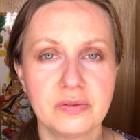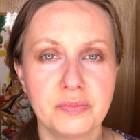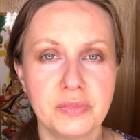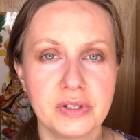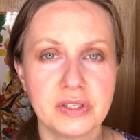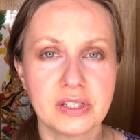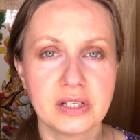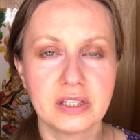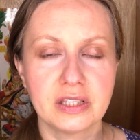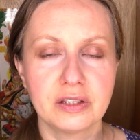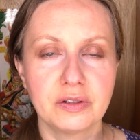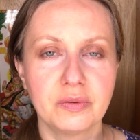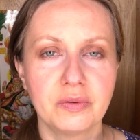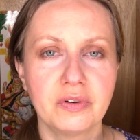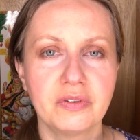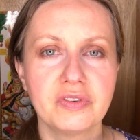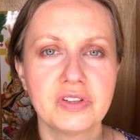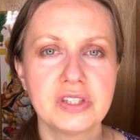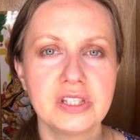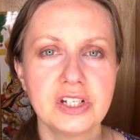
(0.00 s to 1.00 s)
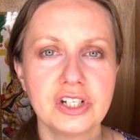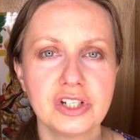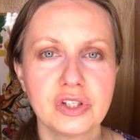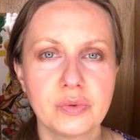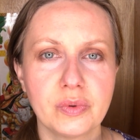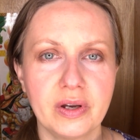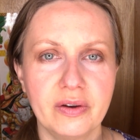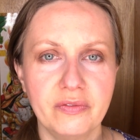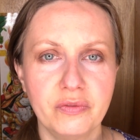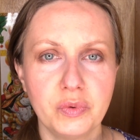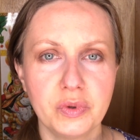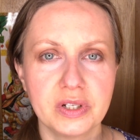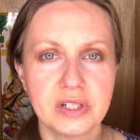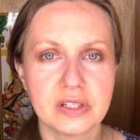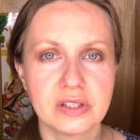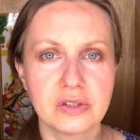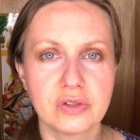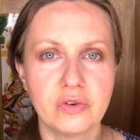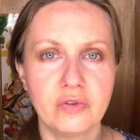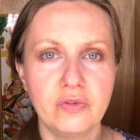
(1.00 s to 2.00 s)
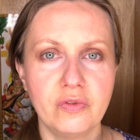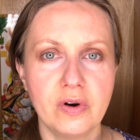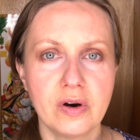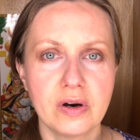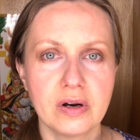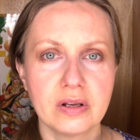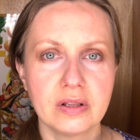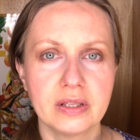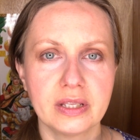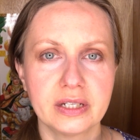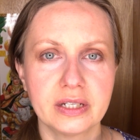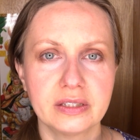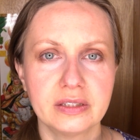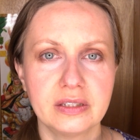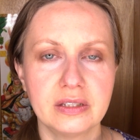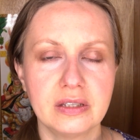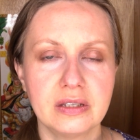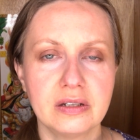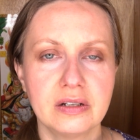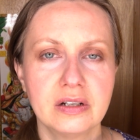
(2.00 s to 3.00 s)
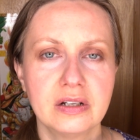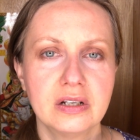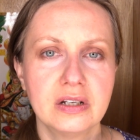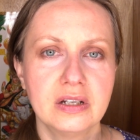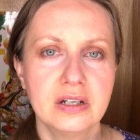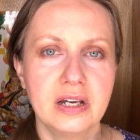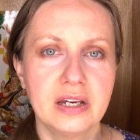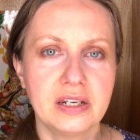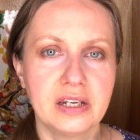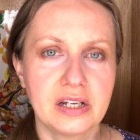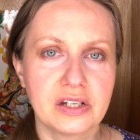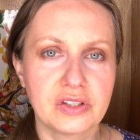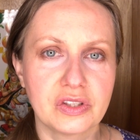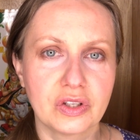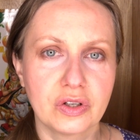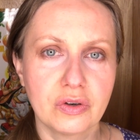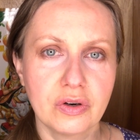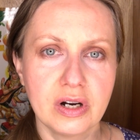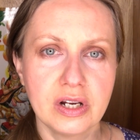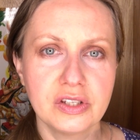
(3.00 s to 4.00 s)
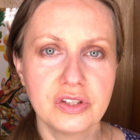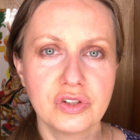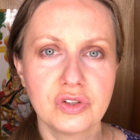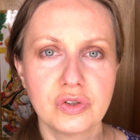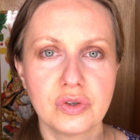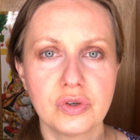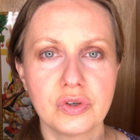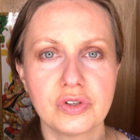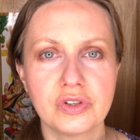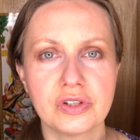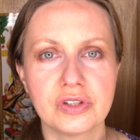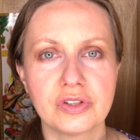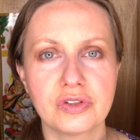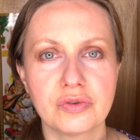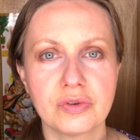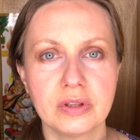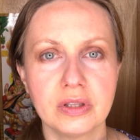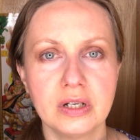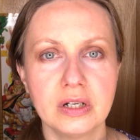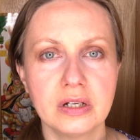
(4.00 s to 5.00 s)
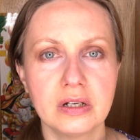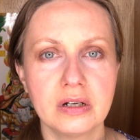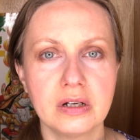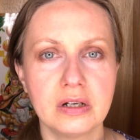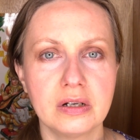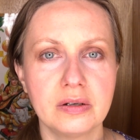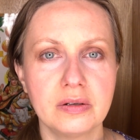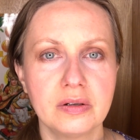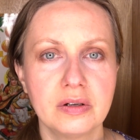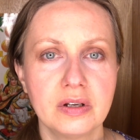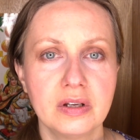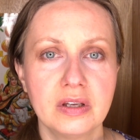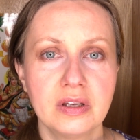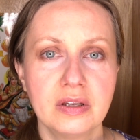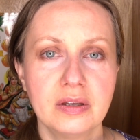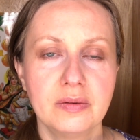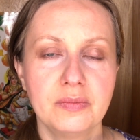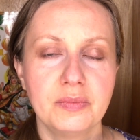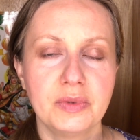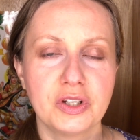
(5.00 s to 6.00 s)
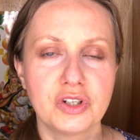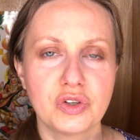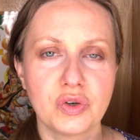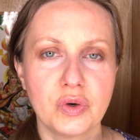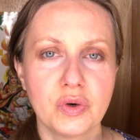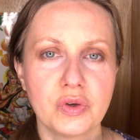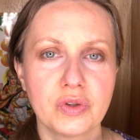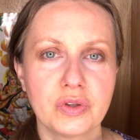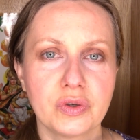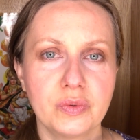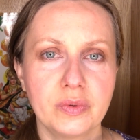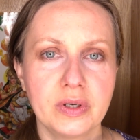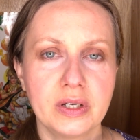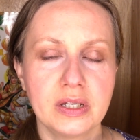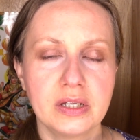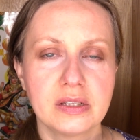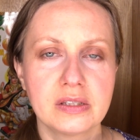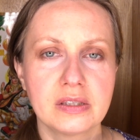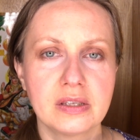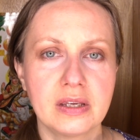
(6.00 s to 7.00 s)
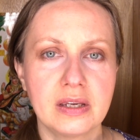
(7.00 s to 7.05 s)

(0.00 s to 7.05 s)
basically the manifestations we have witnessed so far, like the attacks in Christchurch and Sri Lanka, major earthquakes